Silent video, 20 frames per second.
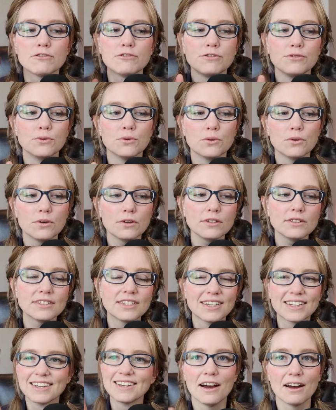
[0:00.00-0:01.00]

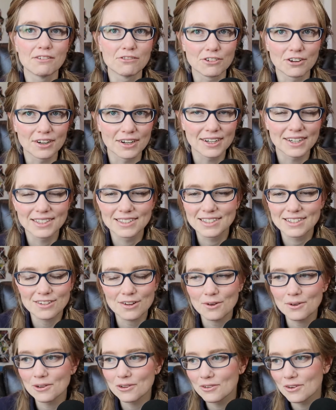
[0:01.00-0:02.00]
fooled ever. It's
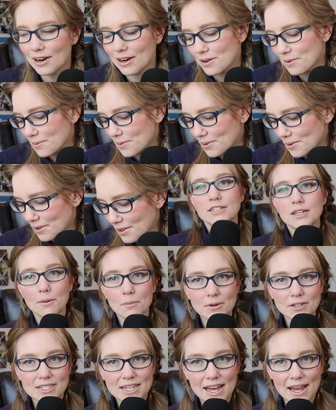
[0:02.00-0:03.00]
so incredible.
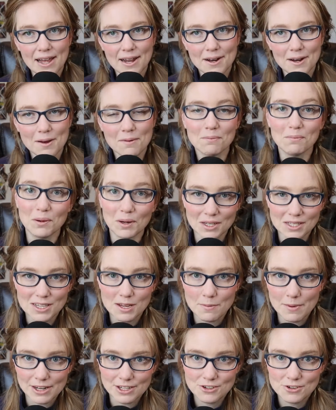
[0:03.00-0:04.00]
Number 10, books that
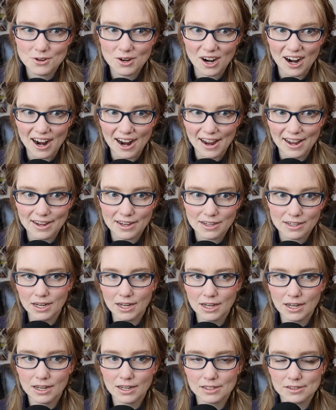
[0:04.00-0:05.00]
made you
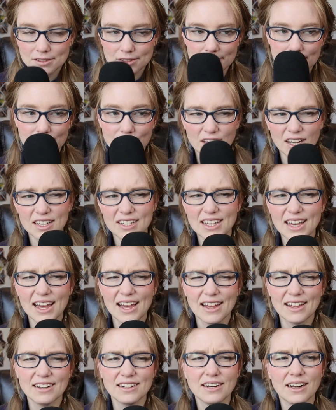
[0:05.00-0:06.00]
cry.
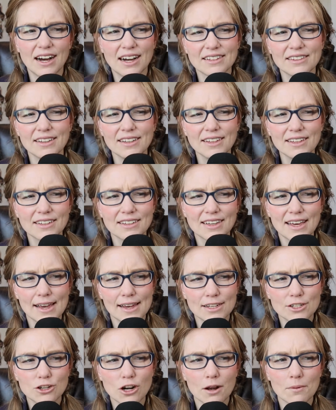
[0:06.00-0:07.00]
Again, I think
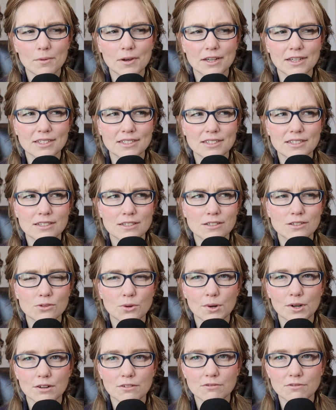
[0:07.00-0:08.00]
K-drama is
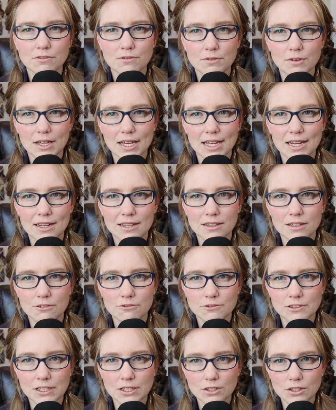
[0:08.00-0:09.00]
sort of hitting the
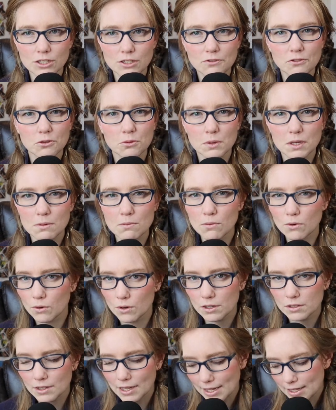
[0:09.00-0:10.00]
feels for me
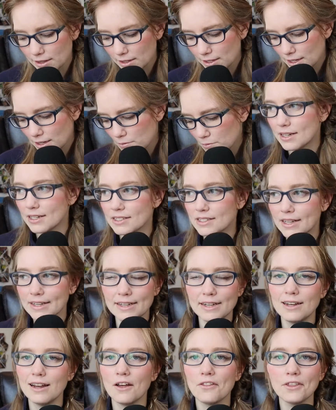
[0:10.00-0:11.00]
more lately because like
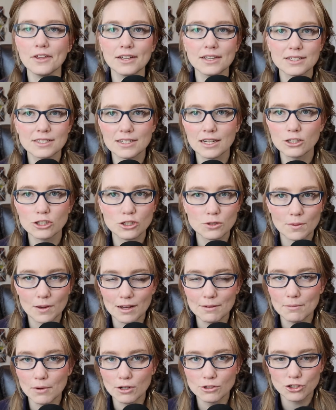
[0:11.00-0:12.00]
nothing has touched my
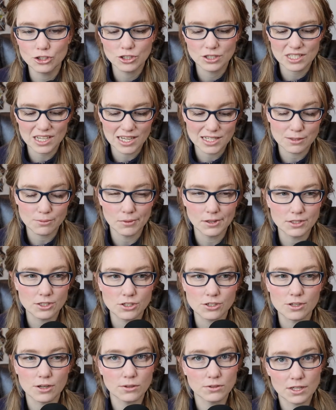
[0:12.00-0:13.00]
emotions as much
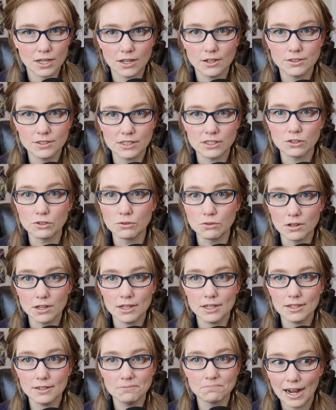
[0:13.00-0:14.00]
as Hotel de
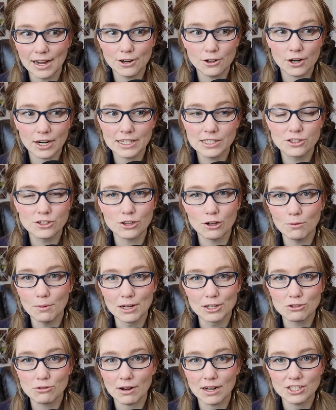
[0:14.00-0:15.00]
Luna. I cried so
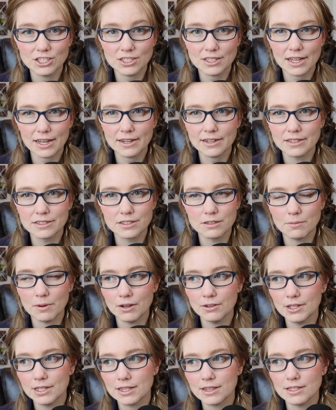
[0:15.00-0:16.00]
much watching that. It's about
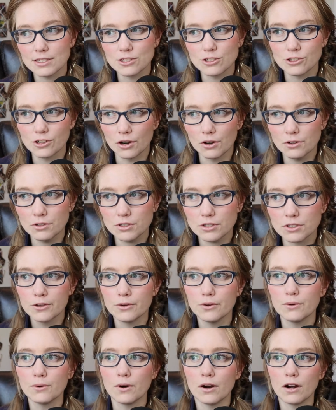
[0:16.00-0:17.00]
like these ghosts
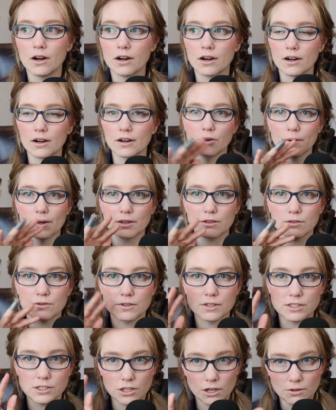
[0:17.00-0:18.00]
who are going through
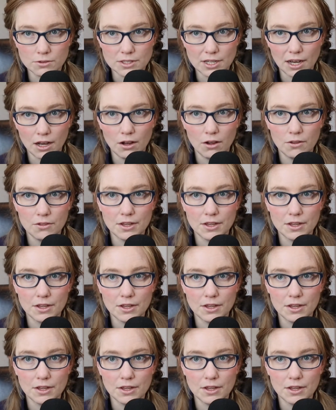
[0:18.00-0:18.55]
this hotel